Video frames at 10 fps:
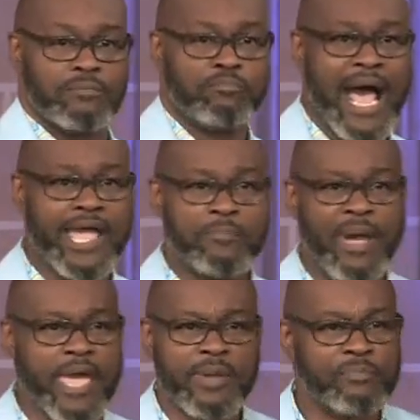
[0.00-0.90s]
Buy a
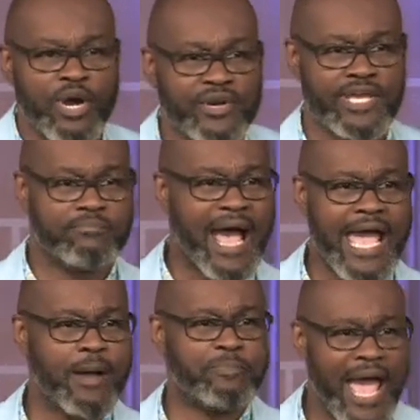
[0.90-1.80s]
baby booty,
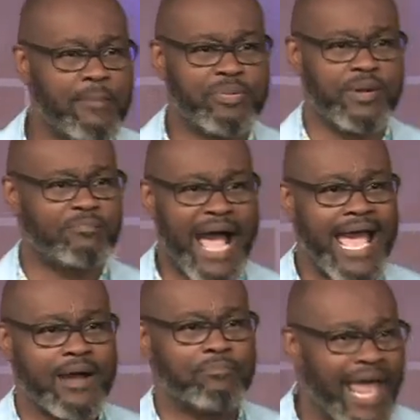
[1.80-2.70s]
buy a pamper,
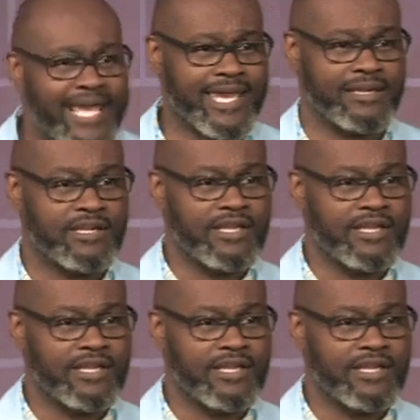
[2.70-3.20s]
buy a blanket.